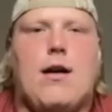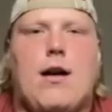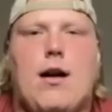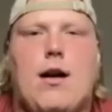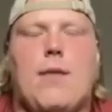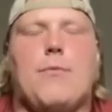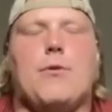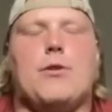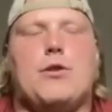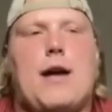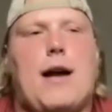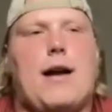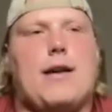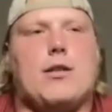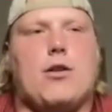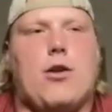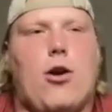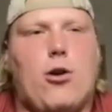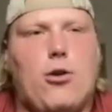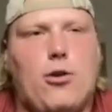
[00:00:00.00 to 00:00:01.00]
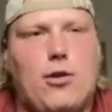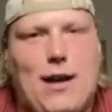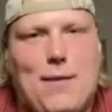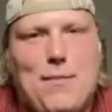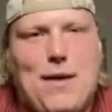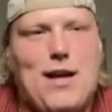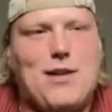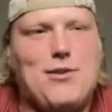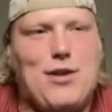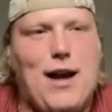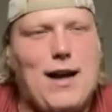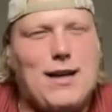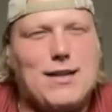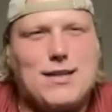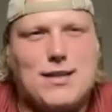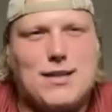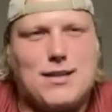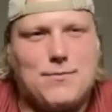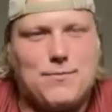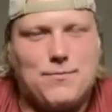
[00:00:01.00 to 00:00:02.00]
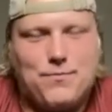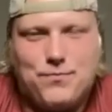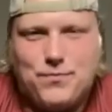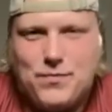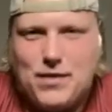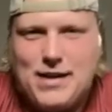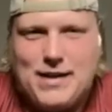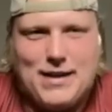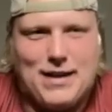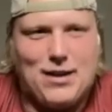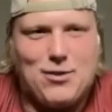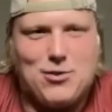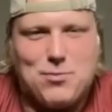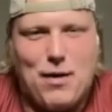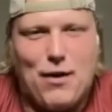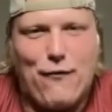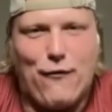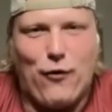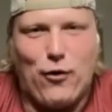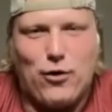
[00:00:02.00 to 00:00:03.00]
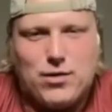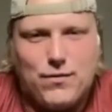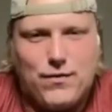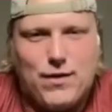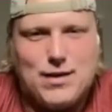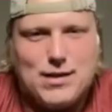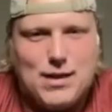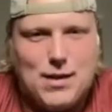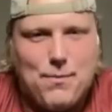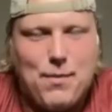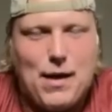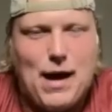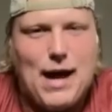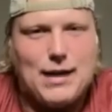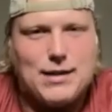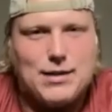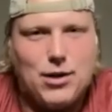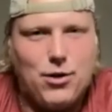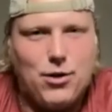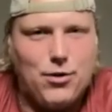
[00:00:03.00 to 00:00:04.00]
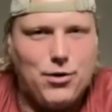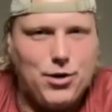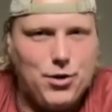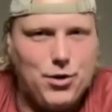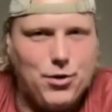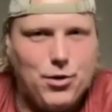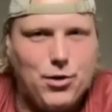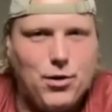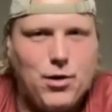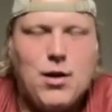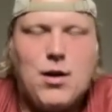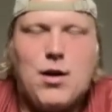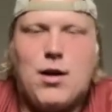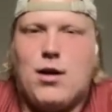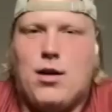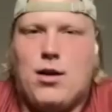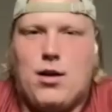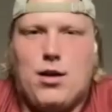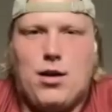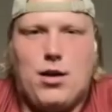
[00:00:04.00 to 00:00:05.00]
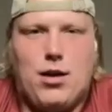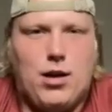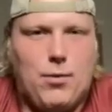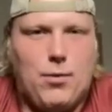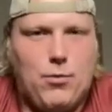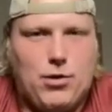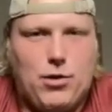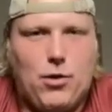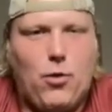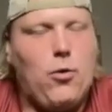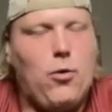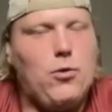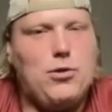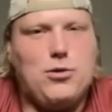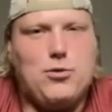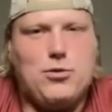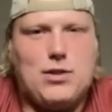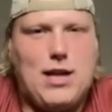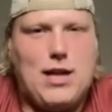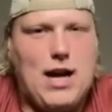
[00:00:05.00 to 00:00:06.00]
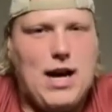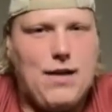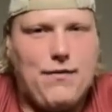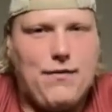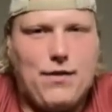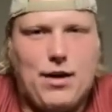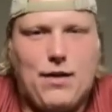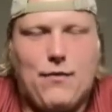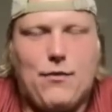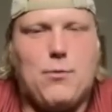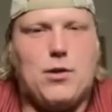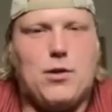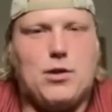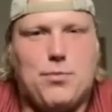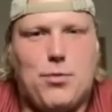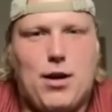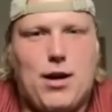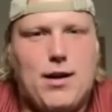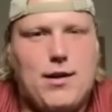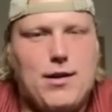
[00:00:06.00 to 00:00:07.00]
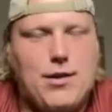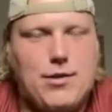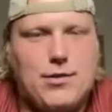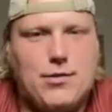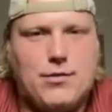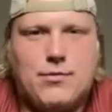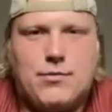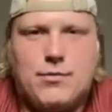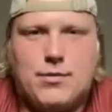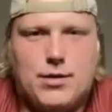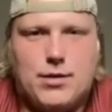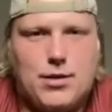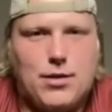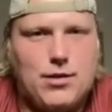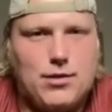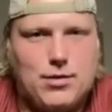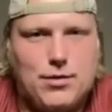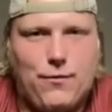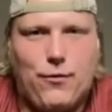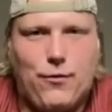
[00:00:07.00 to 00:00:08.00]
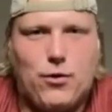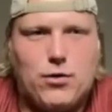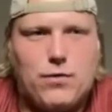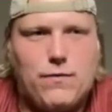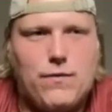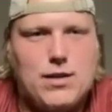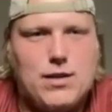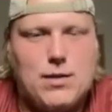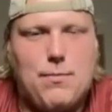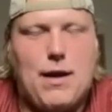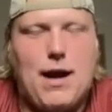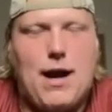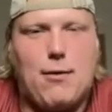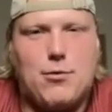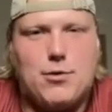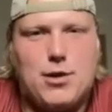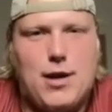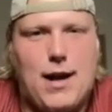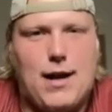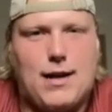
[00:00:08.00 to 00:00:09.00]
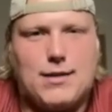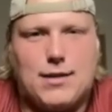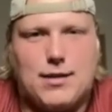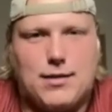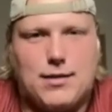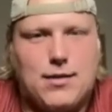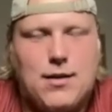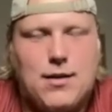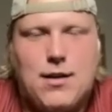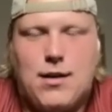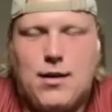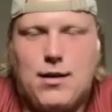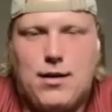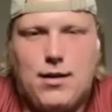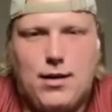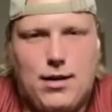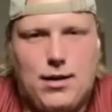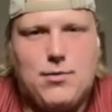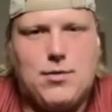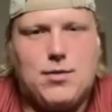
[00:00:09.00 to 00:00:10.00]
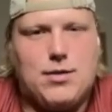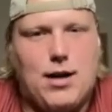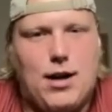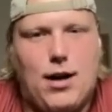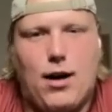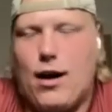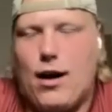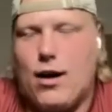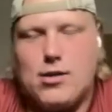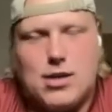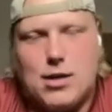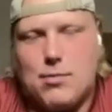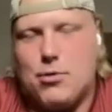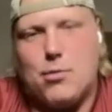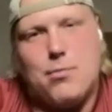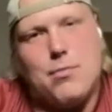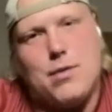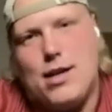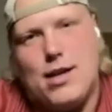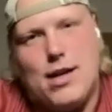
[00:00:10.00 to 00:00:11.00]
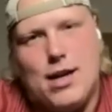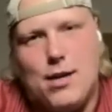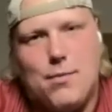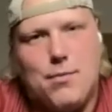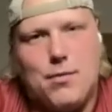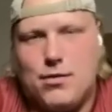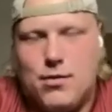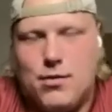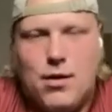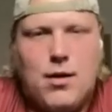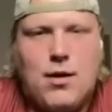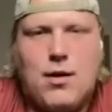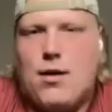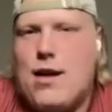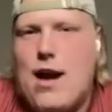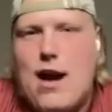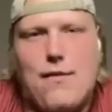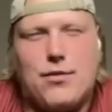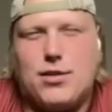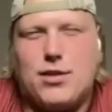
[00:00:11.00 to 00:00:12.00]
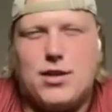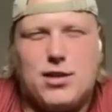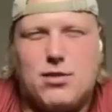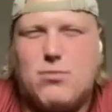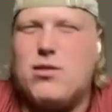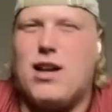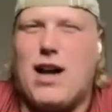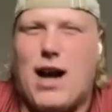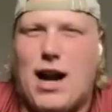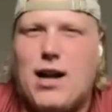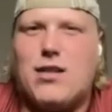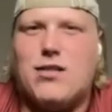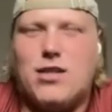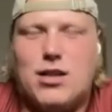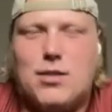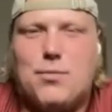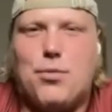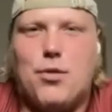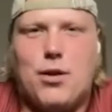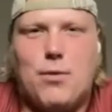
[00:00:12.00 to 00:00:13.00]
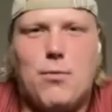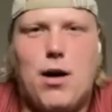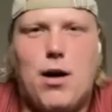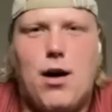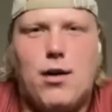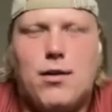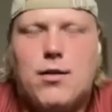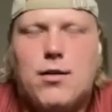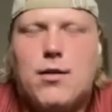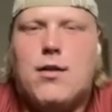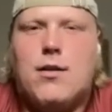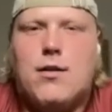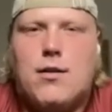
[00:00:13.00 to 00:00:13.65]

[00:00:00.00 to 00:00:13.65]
With Jackson Arnold, I met Jackson. It was my first visit back to OU with a whole new staff, and everyone's brand new. And so it was the first visit back with Jackson, and he was there, and I was able to meet him. And ever since, we kind of clicked pretty well.